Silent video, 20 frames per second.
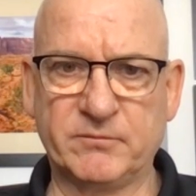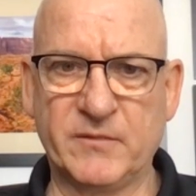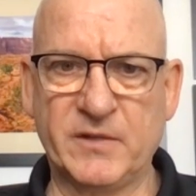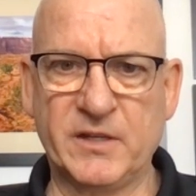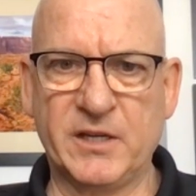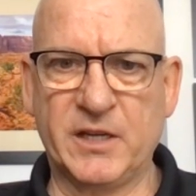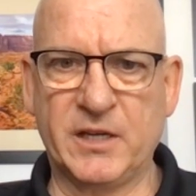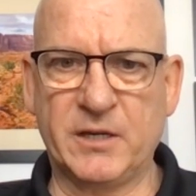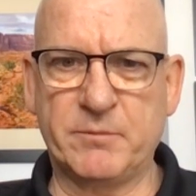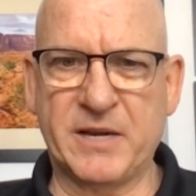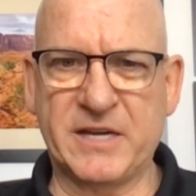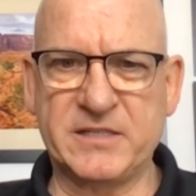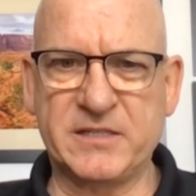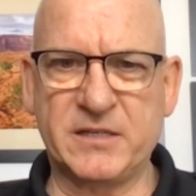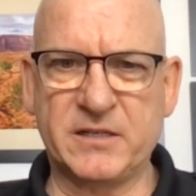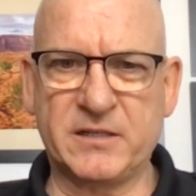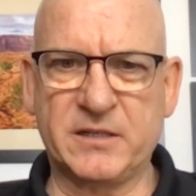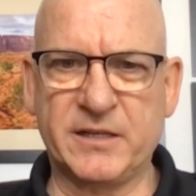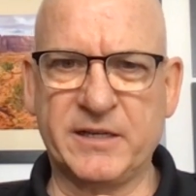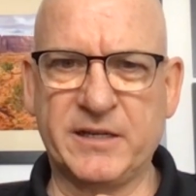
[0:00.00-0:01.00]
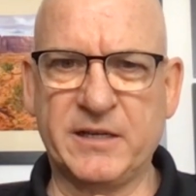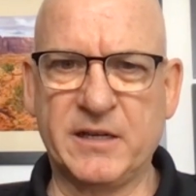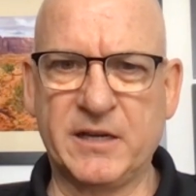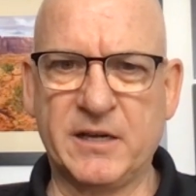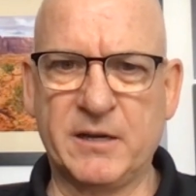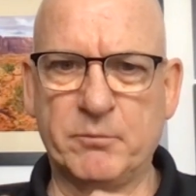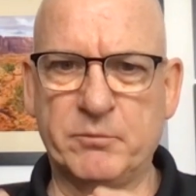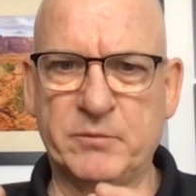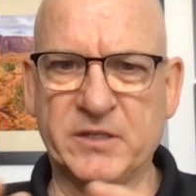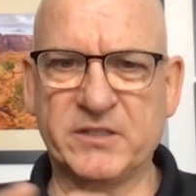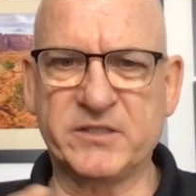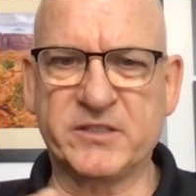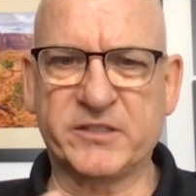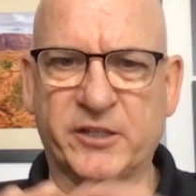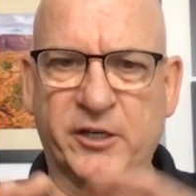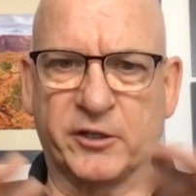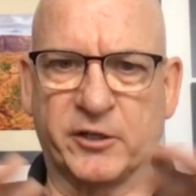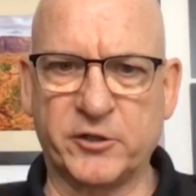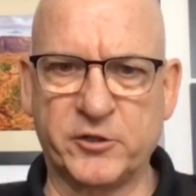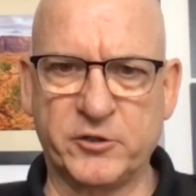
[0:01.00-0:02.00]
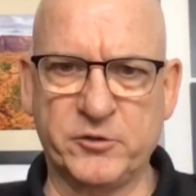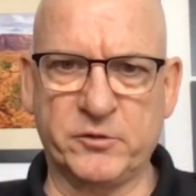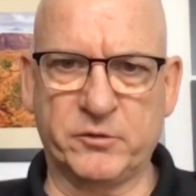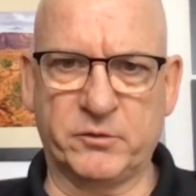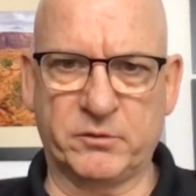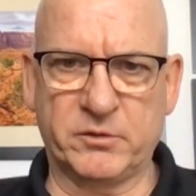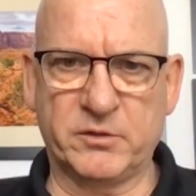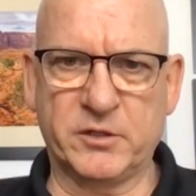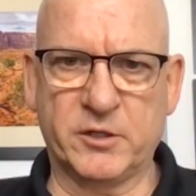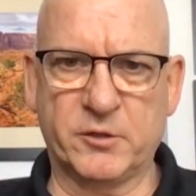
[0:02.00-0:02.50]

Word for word: It basically builds a cocoon